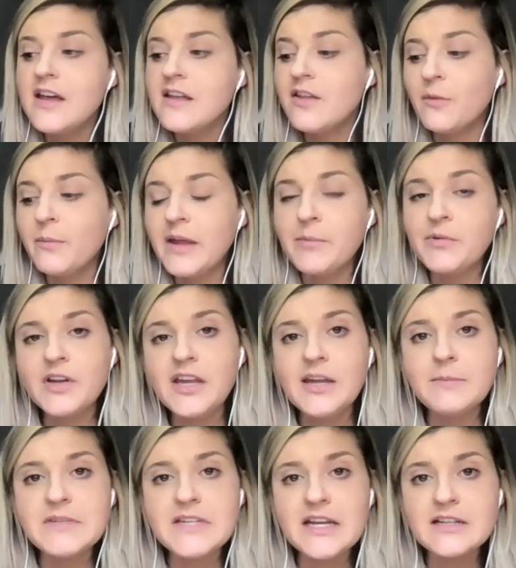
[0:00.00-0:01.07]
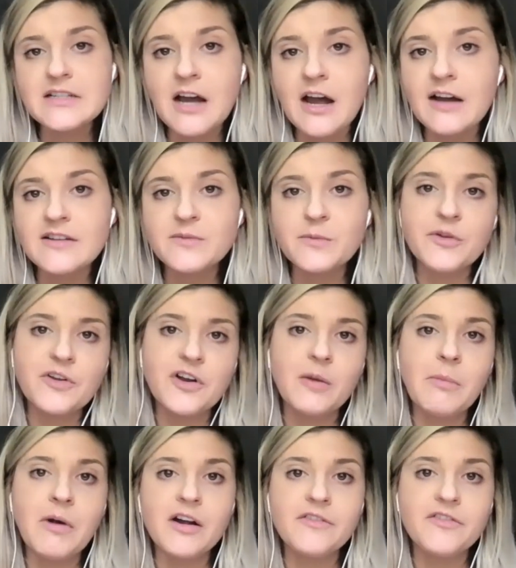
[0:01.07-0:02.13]
They'll be able to keep TikToks where they're a
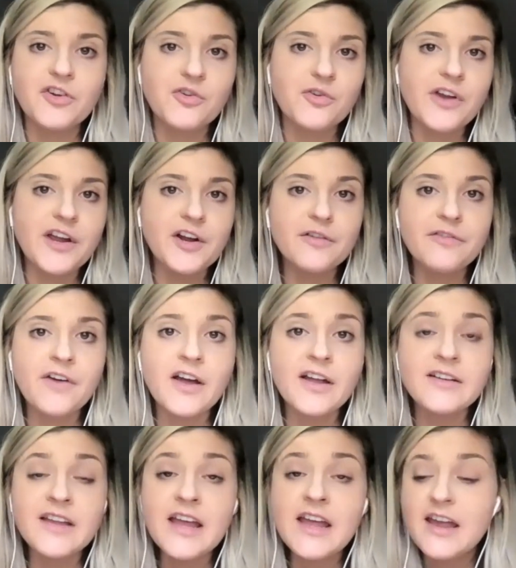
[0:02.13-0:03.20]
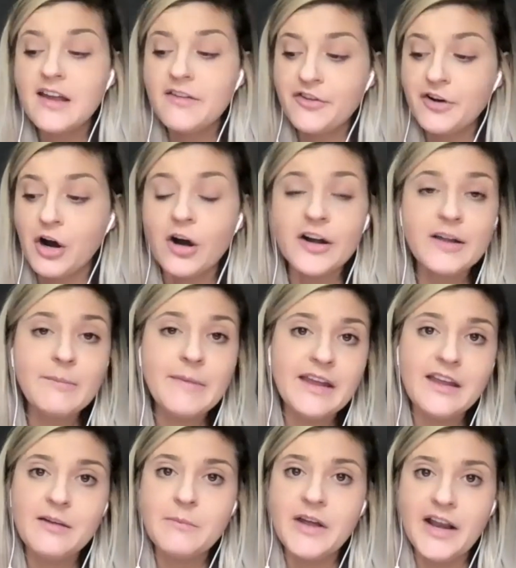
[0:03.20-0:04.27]
part of the creator fund. If they're already
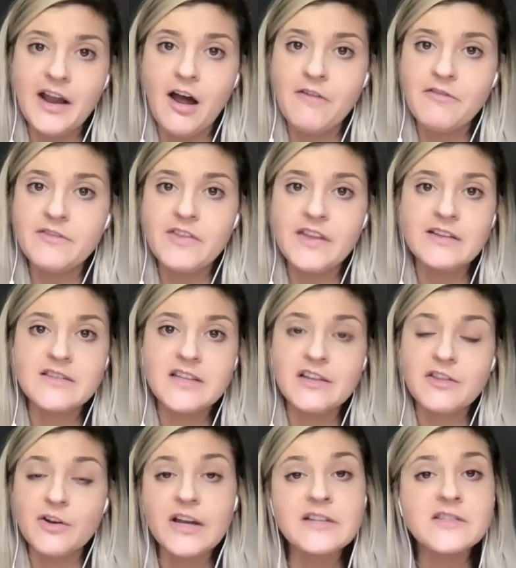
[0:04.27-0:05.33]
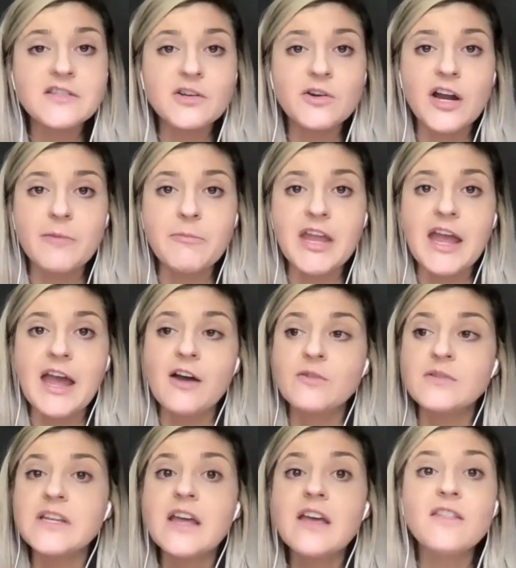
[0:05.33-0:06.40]
making money off of things like their Instagram
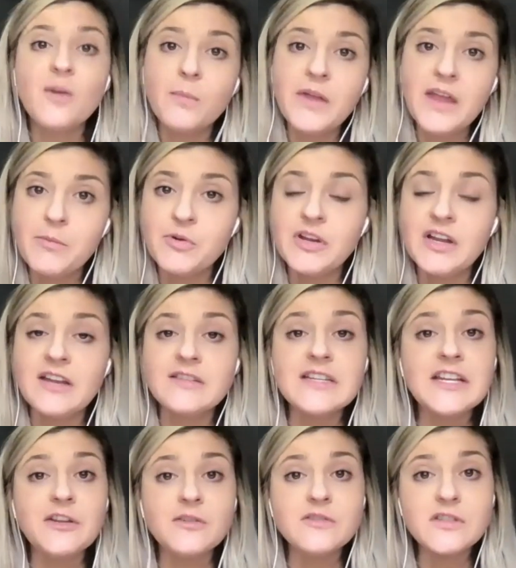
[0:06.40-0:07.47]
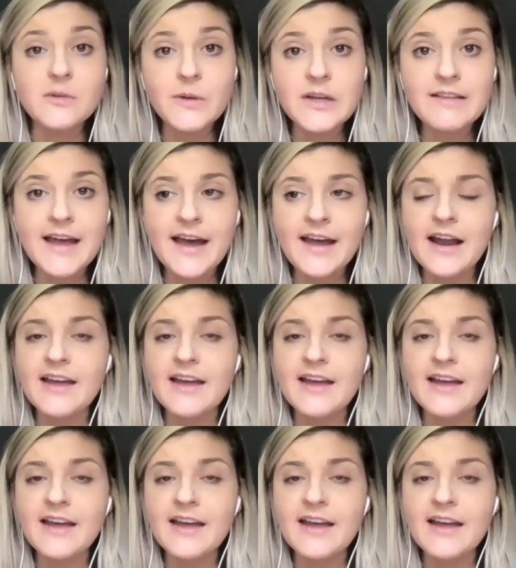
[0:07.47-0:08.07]
accounts, they'll be able to continue doing that.